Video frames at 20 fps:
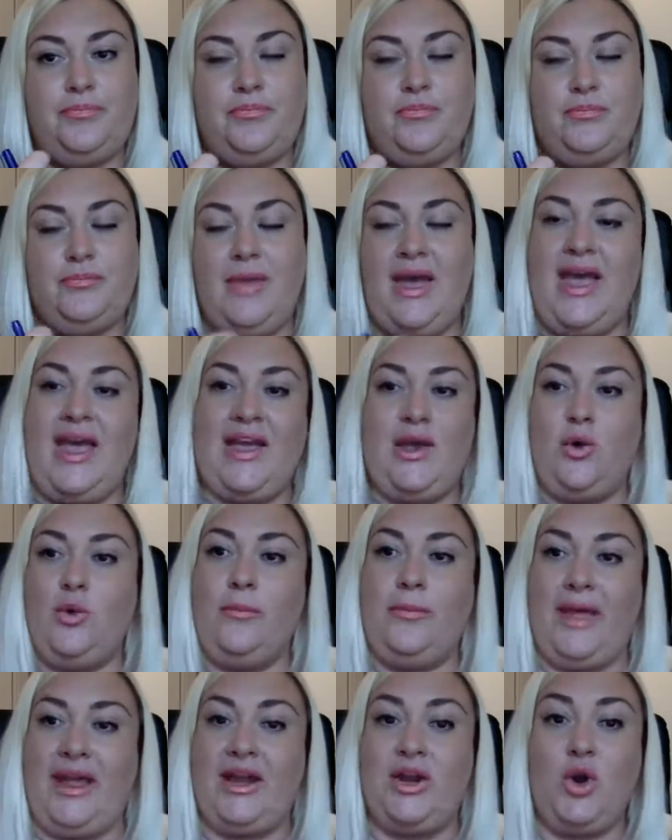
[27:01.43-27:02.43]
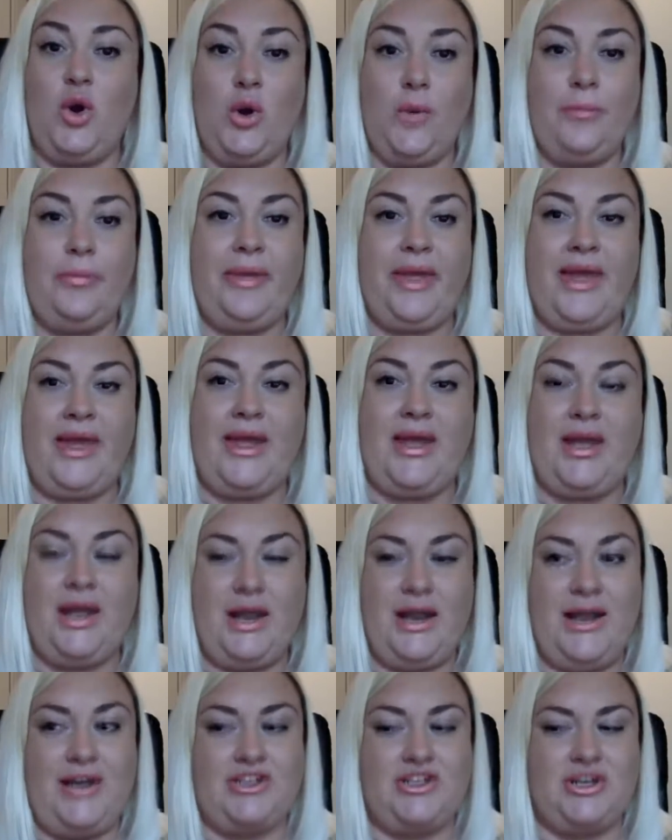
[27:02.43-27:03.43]
may or may not be
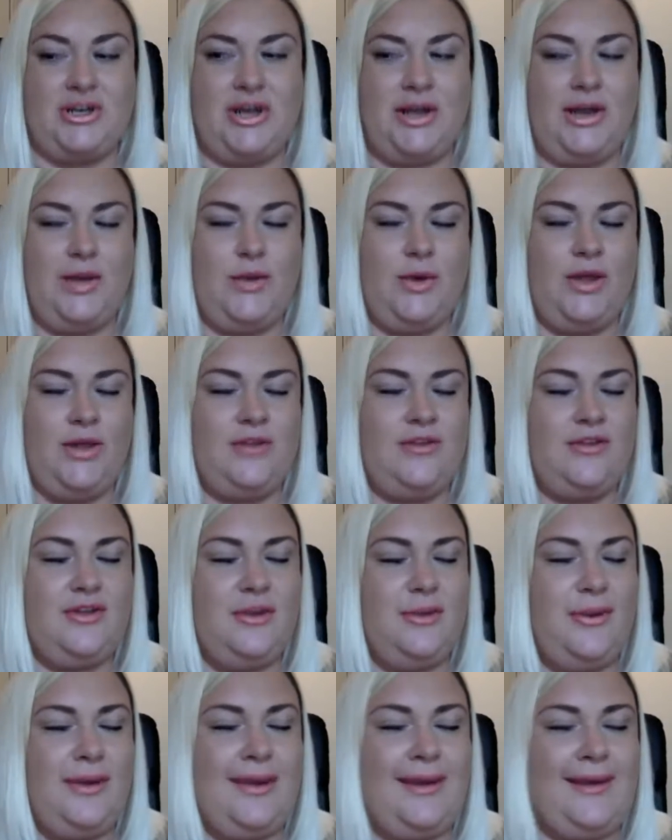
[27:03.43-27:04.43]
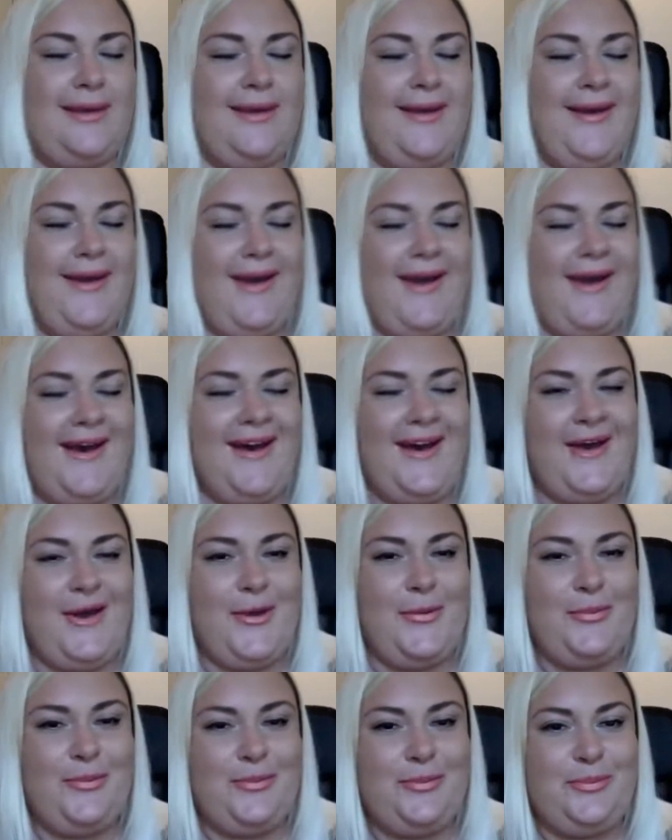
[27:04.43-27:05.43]
allegedly worth doing,
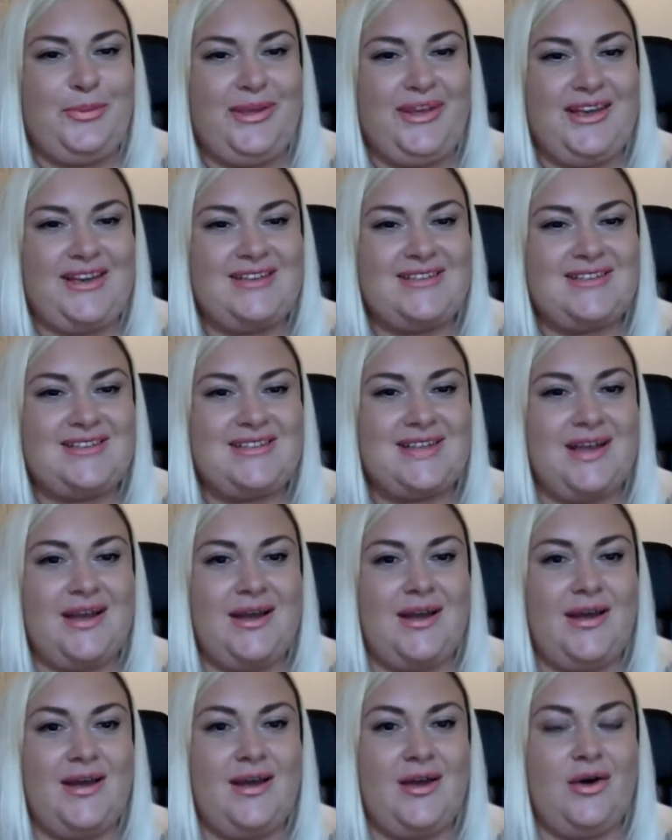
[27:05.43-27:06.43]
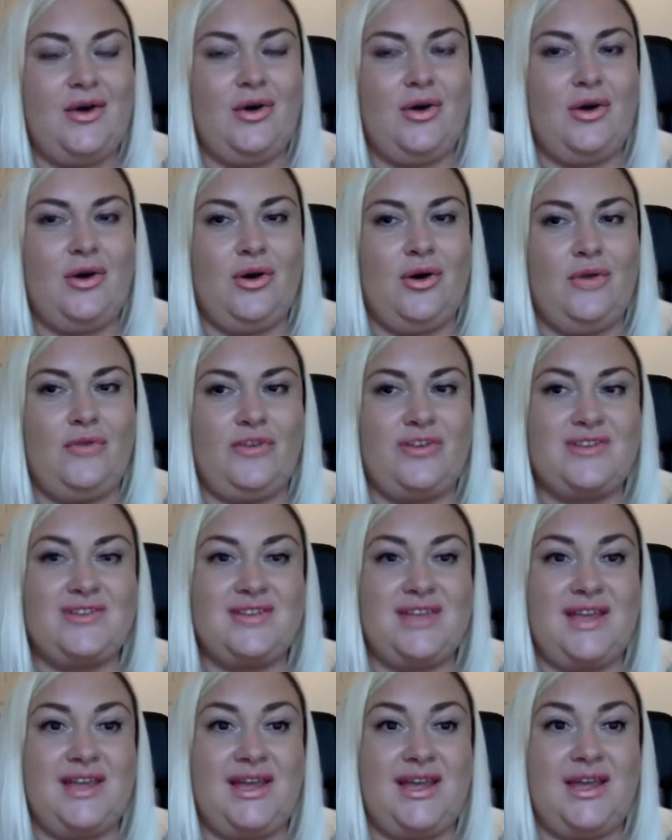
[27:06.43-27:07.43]
because
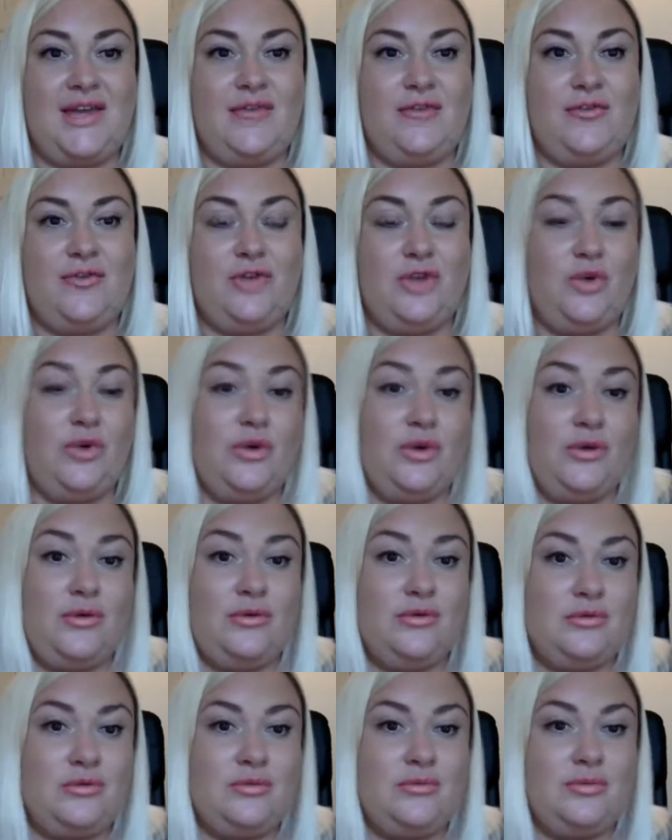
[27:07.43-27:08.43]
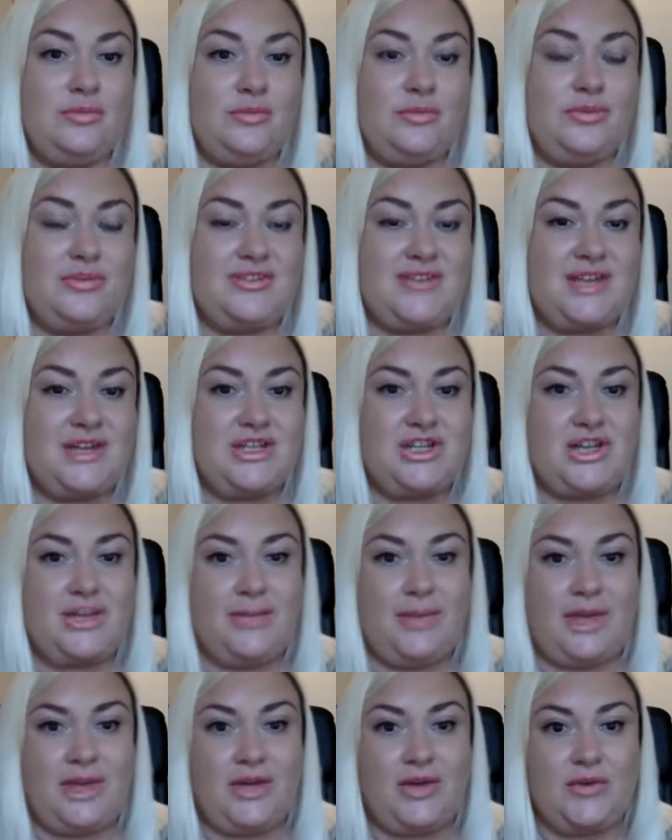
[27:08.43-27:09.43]
obviously if you can potentially
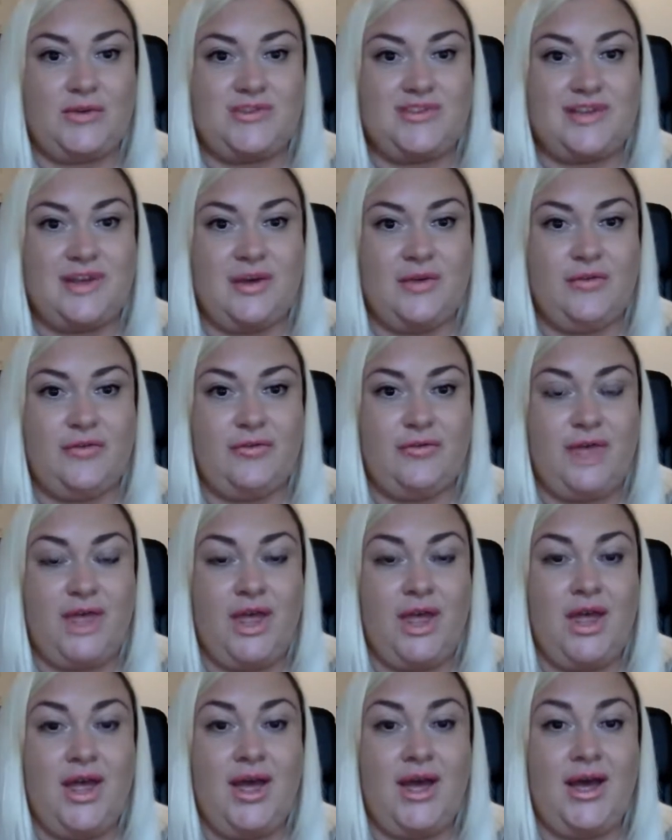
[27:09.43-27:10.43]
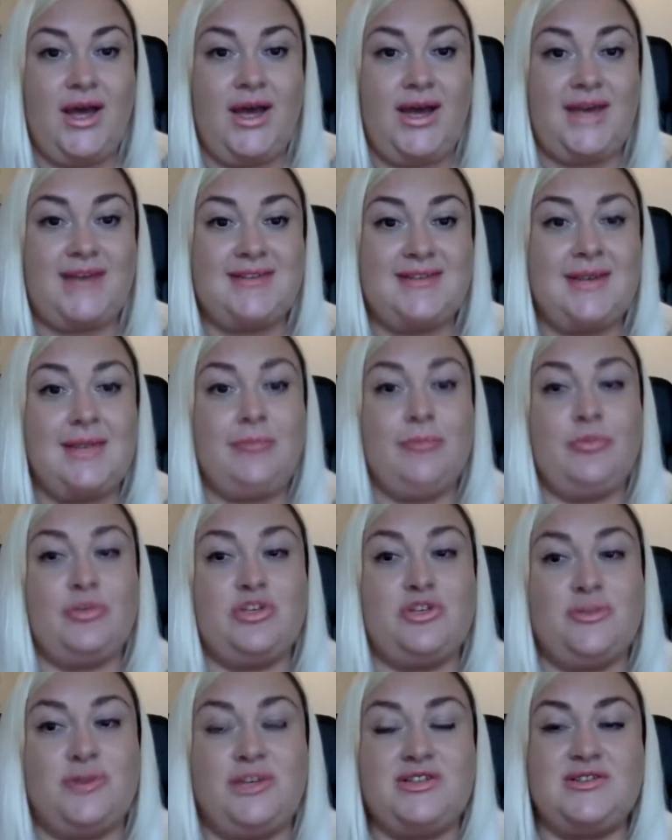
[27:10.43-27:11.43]
make yourself exempt,
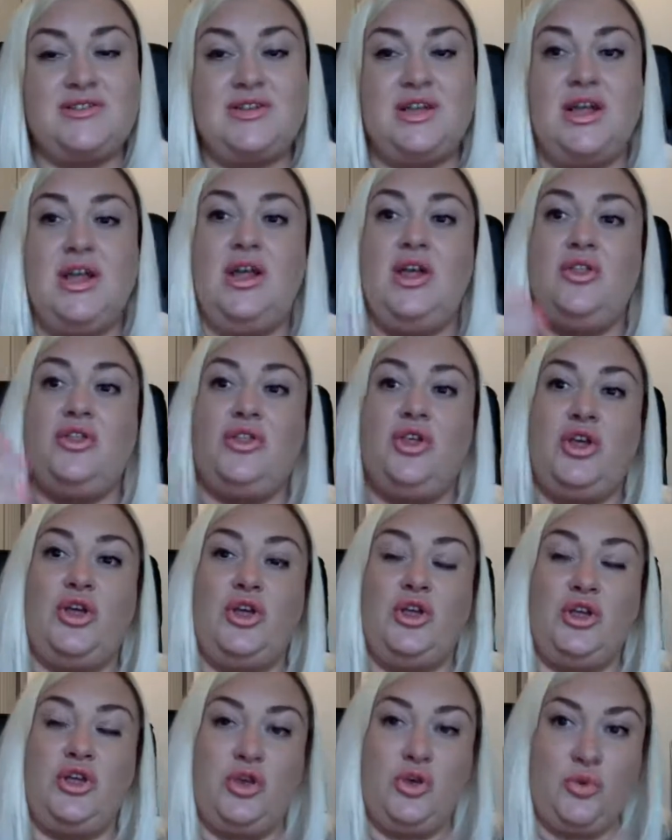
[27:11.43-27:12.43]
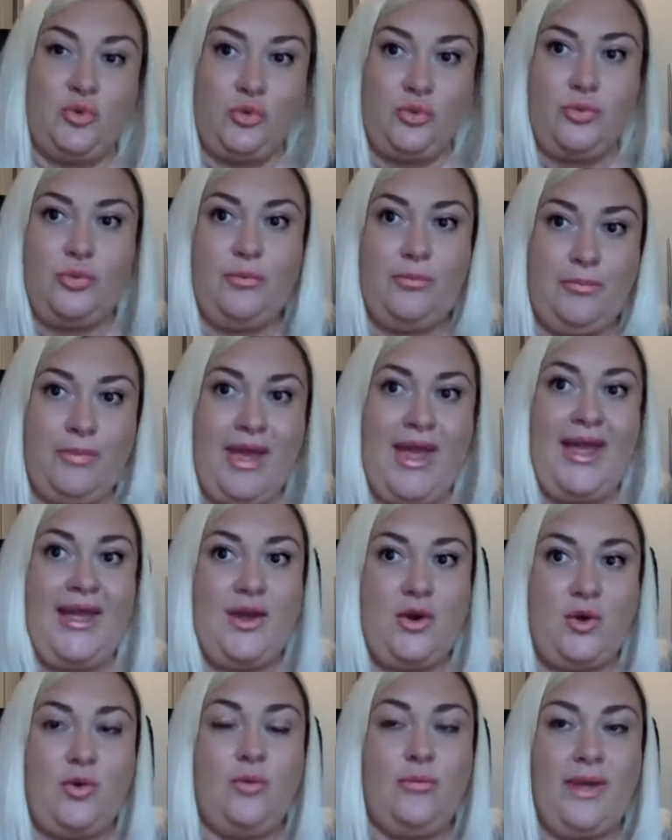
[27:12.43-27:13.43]
which means that you
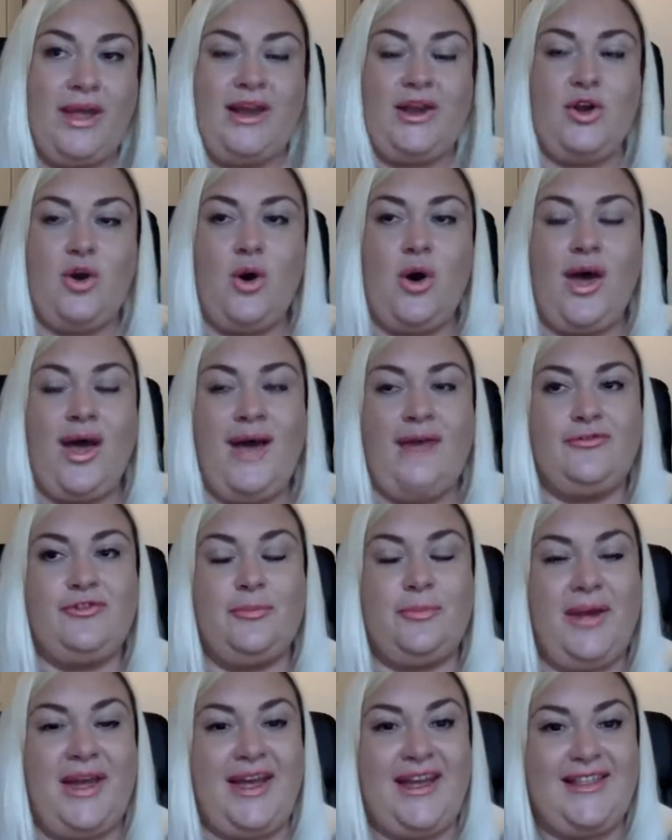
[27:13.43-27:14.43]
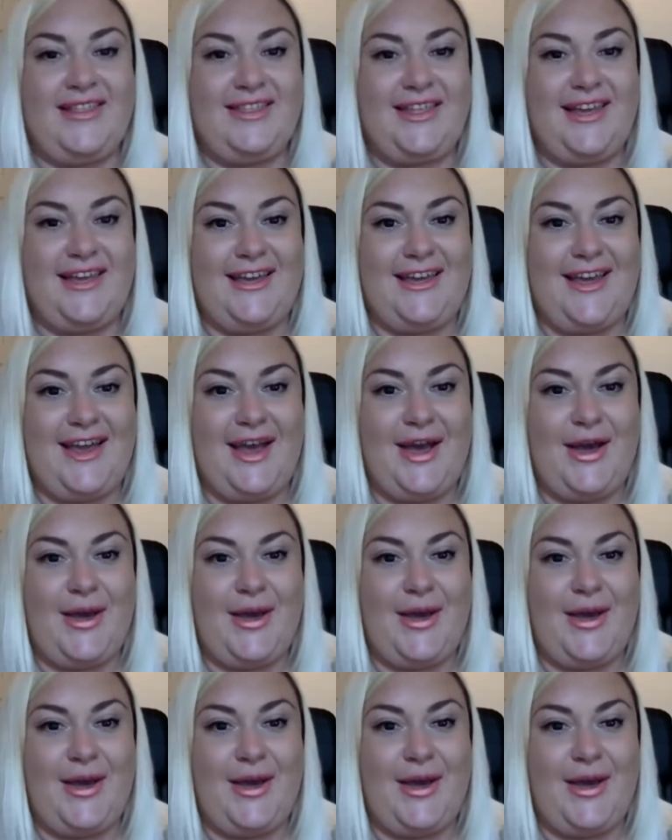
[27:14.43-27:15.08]
may or may not have to pay the